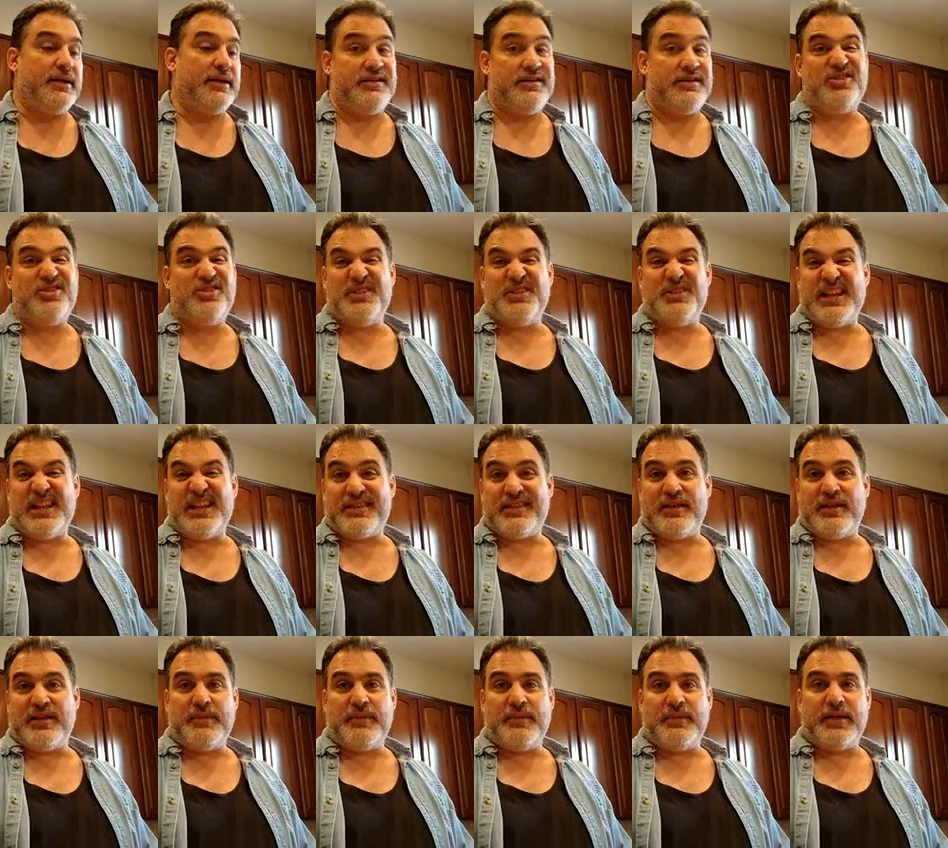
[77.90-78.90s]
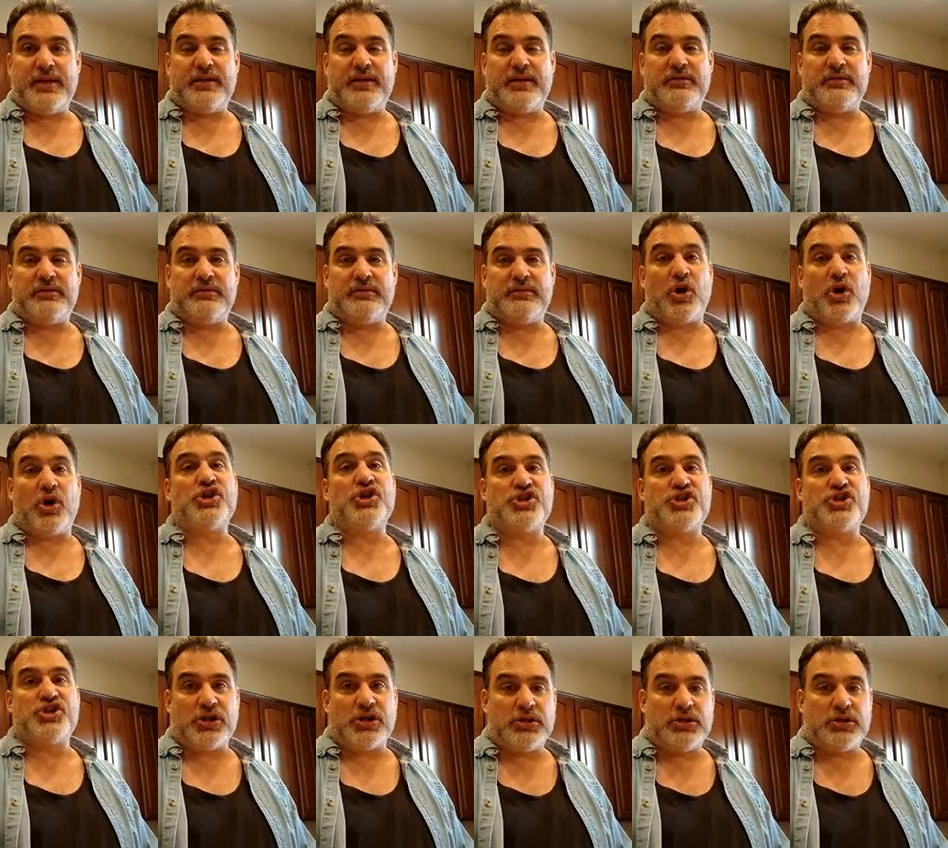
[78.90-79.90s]
and in doing that, they make it
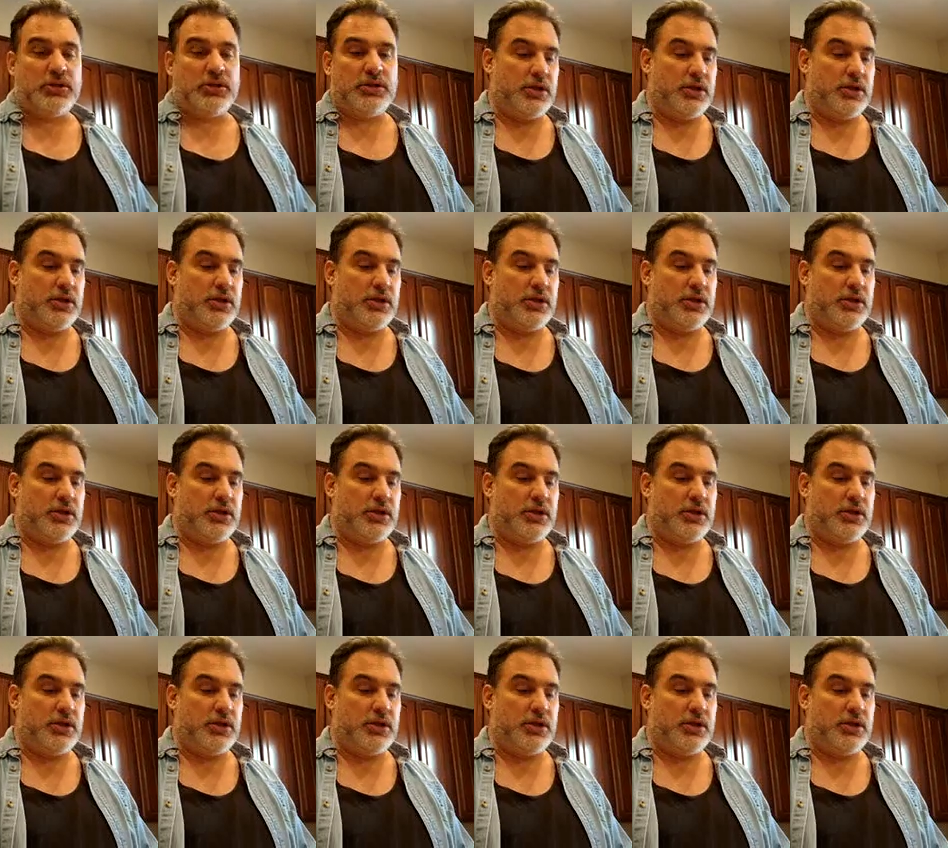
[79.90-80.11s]
larger.